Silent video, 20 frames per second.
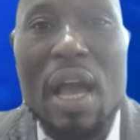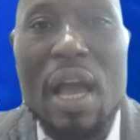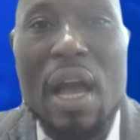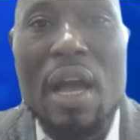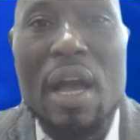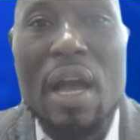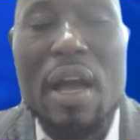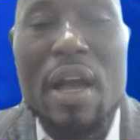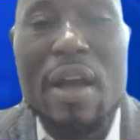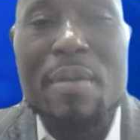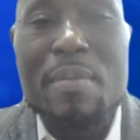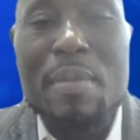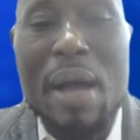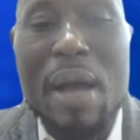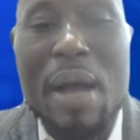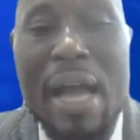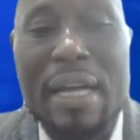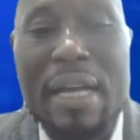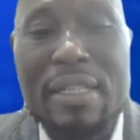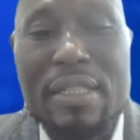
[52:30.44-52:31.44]

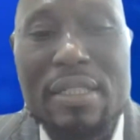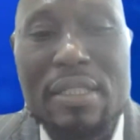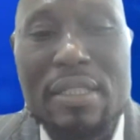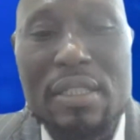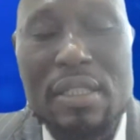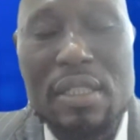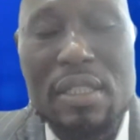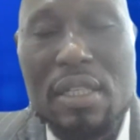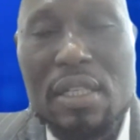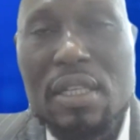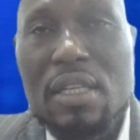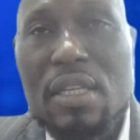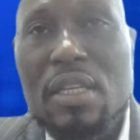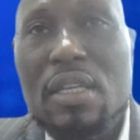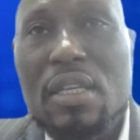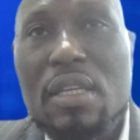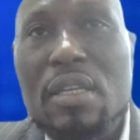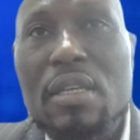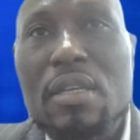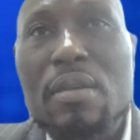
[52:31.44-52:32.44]
and
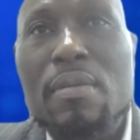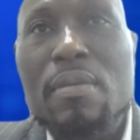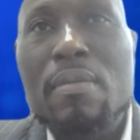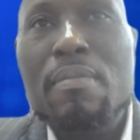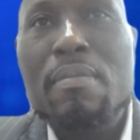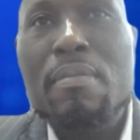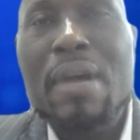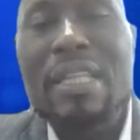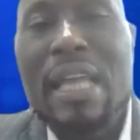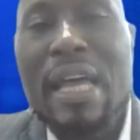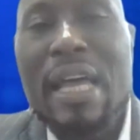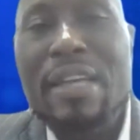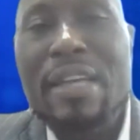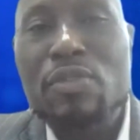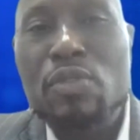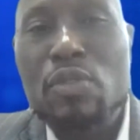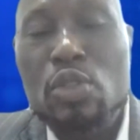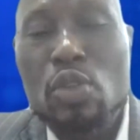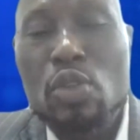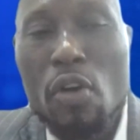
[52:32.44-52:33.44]
the matter
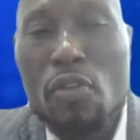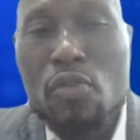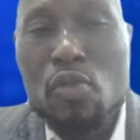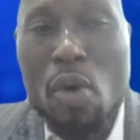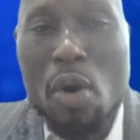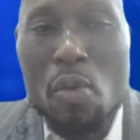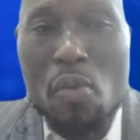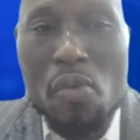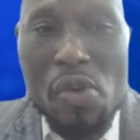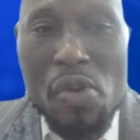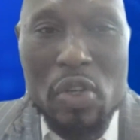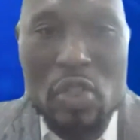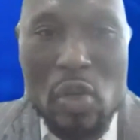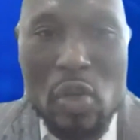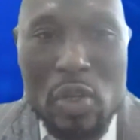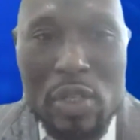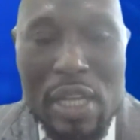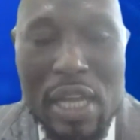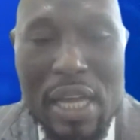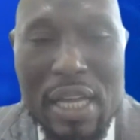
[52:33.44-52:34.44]
is resolved one way or
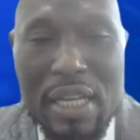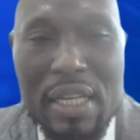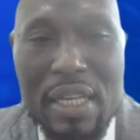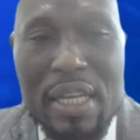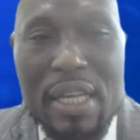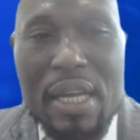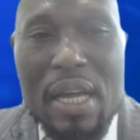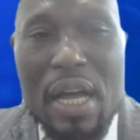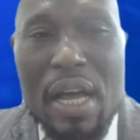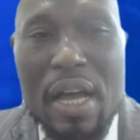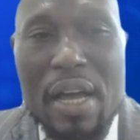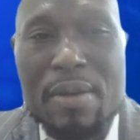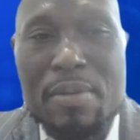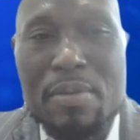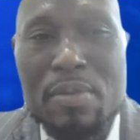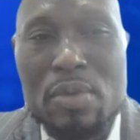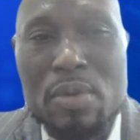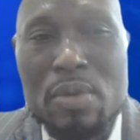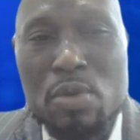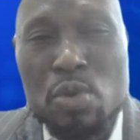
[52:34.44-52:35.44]
the
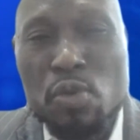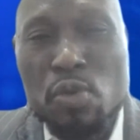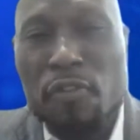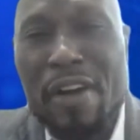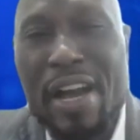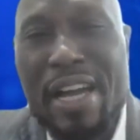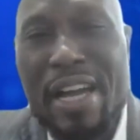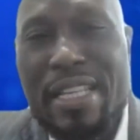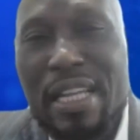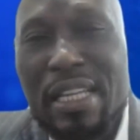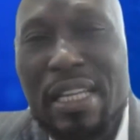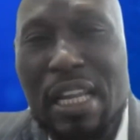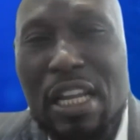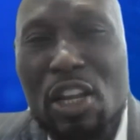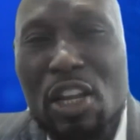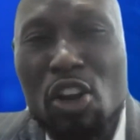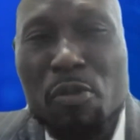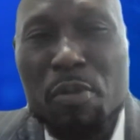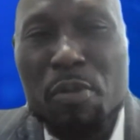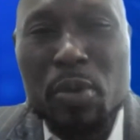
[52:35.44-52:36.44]
other, you find that a
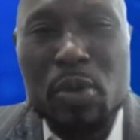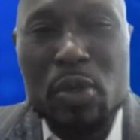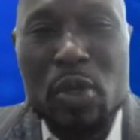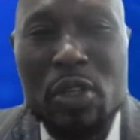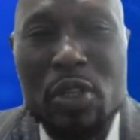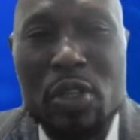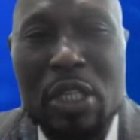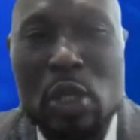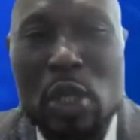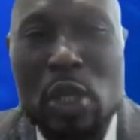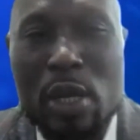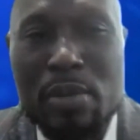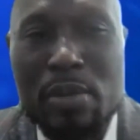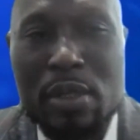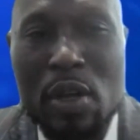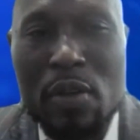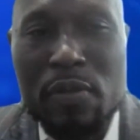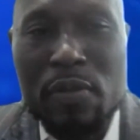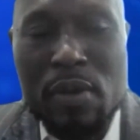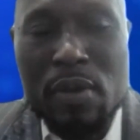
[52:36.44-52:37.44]
lot of people just say to
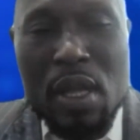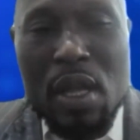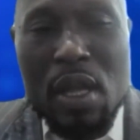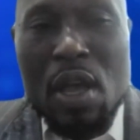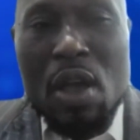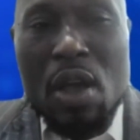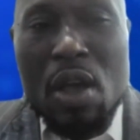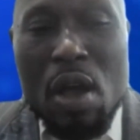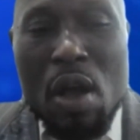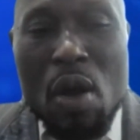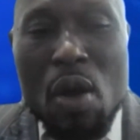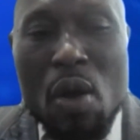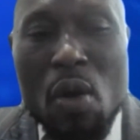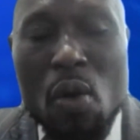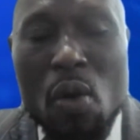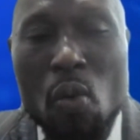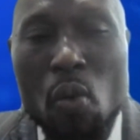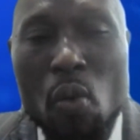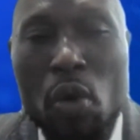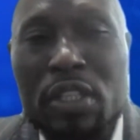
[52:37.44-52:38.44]
themselves,
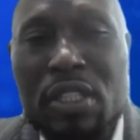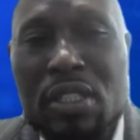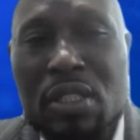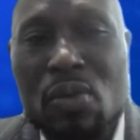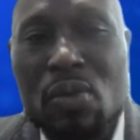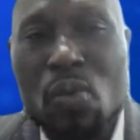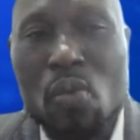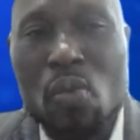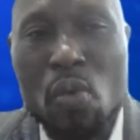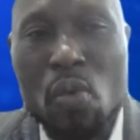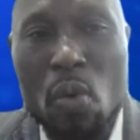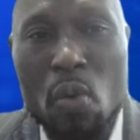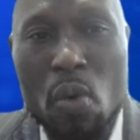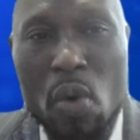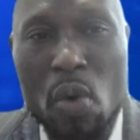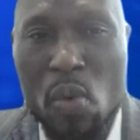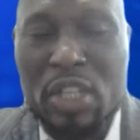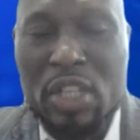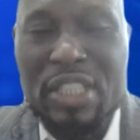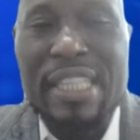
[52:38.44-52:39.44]
what's
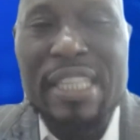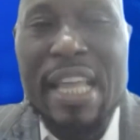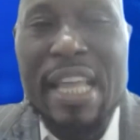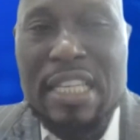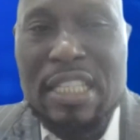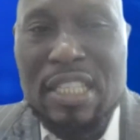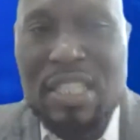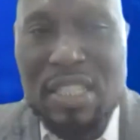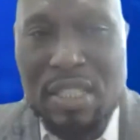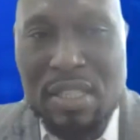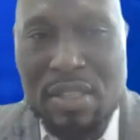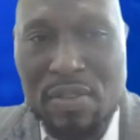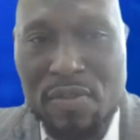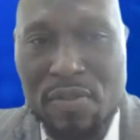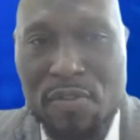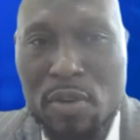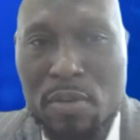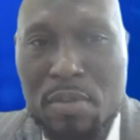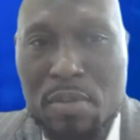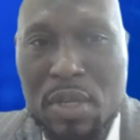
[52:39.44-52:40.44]
next
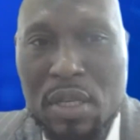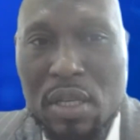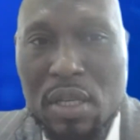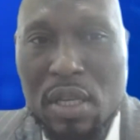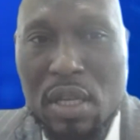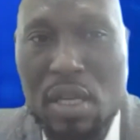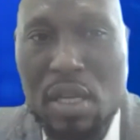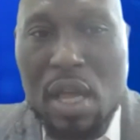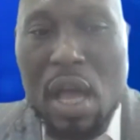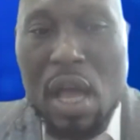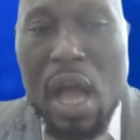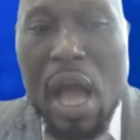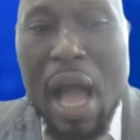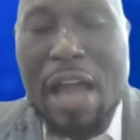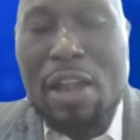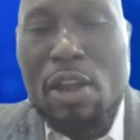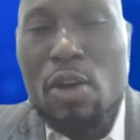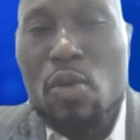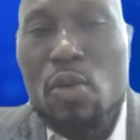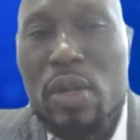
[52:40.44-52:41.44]
for me?
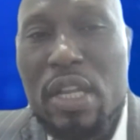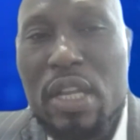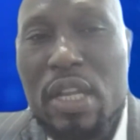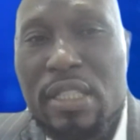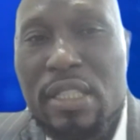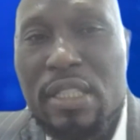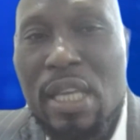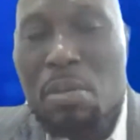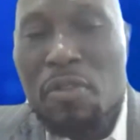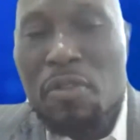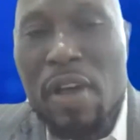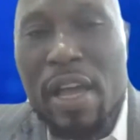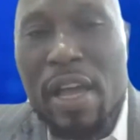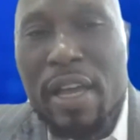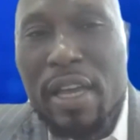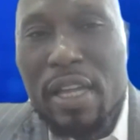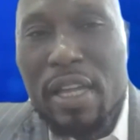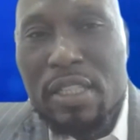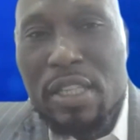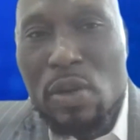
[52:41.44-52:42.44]
How long will it take before I
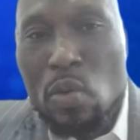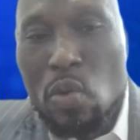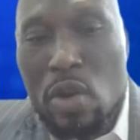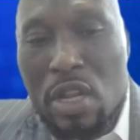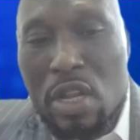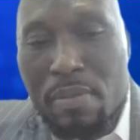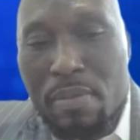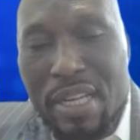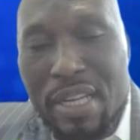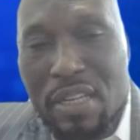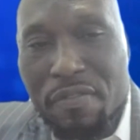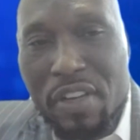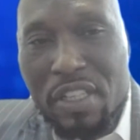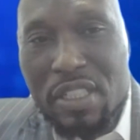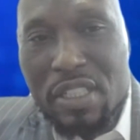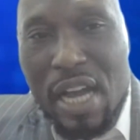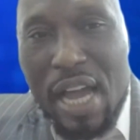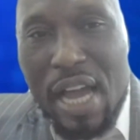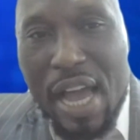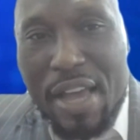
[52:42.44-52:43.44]
get a ruling by the
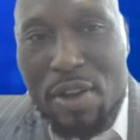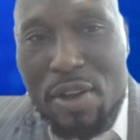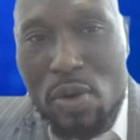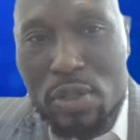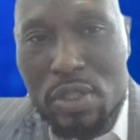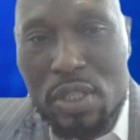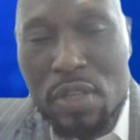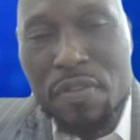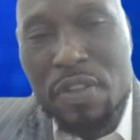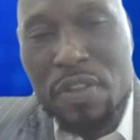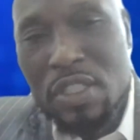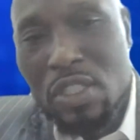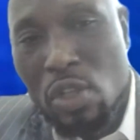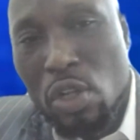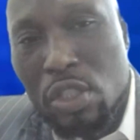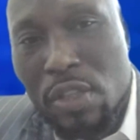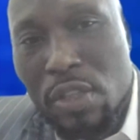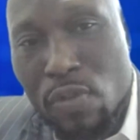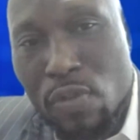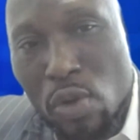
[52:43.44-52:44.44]
Federal High Court? If it's
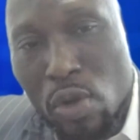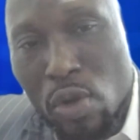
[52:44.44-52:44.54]
not